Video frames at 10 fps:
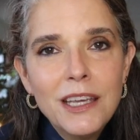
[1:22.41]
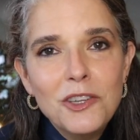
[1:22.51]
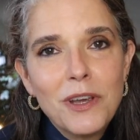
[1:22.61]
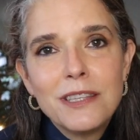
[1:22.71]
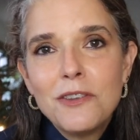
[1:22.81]

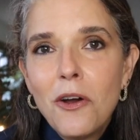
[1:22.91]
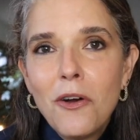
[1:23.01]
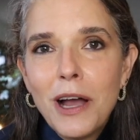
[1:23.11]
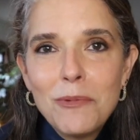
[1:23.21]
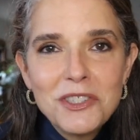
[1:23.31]
You guys
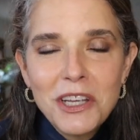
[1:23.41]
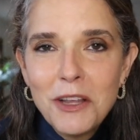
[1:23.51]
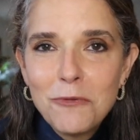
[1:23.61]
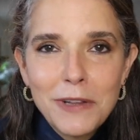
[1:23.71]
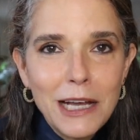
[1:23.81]
know how much I
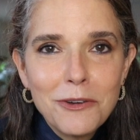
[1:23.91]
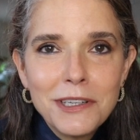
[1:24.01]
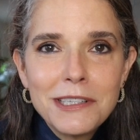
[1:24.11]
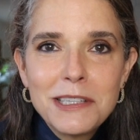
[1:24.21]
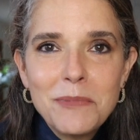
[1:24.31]
love flowers.